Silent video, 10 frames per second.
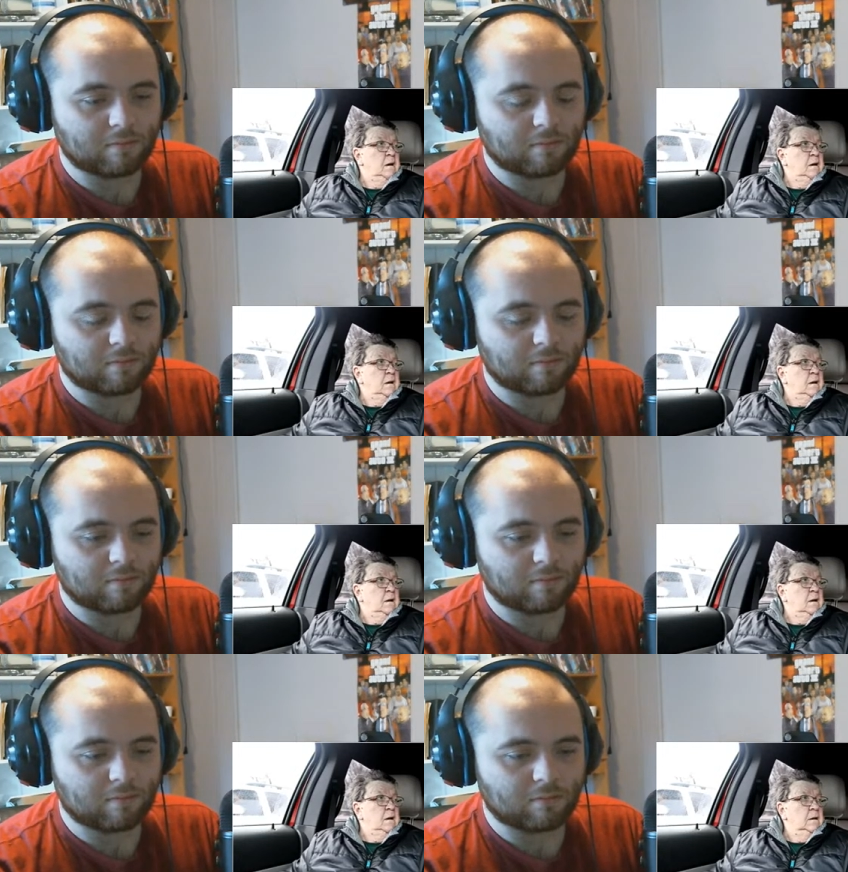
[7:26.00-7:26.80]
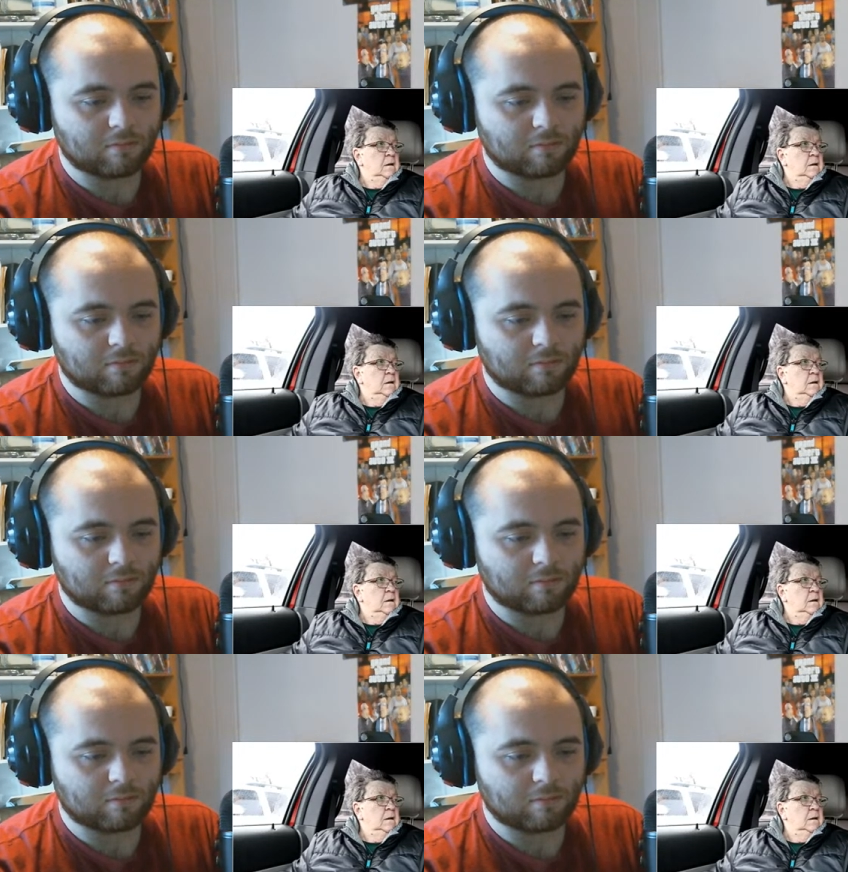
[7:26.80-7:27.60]

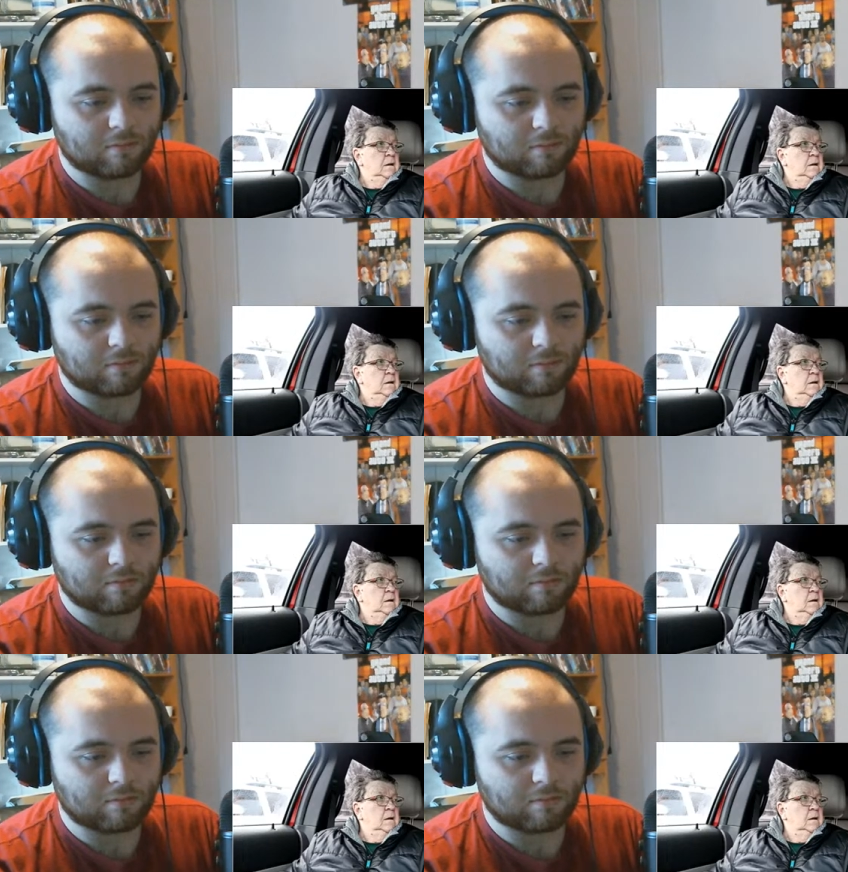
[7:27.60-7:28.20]
Nothing is said.